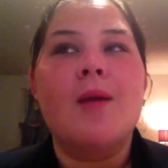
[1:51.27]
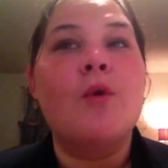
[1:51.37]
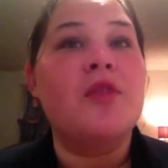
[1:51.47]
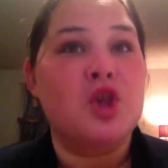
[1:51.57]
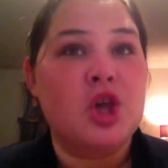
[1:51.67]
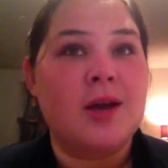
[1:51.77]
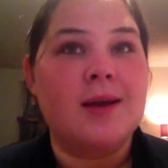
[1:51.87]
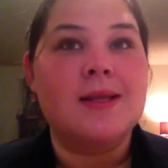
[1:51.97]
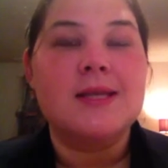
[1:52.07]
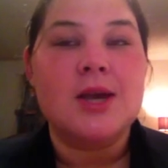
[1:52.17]
with the
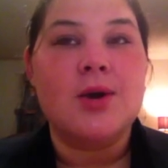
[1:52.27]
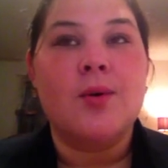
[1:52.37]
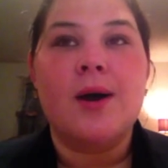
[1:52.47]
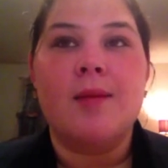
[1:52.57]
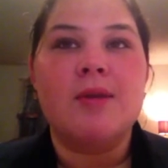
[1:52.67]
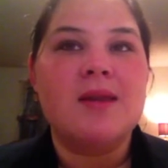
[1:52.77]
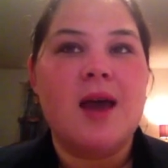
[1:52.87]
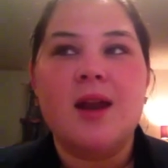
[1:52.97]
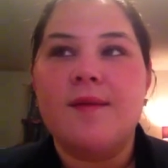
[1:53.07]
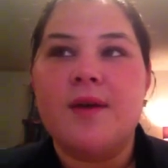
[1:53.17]
chicken. So it's
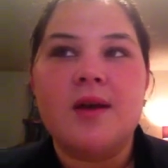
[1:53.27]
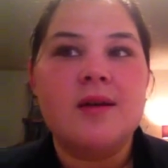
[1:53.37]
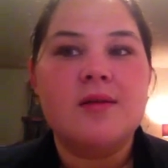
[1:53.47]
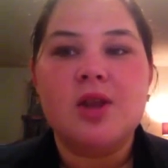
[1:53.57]
kind of a,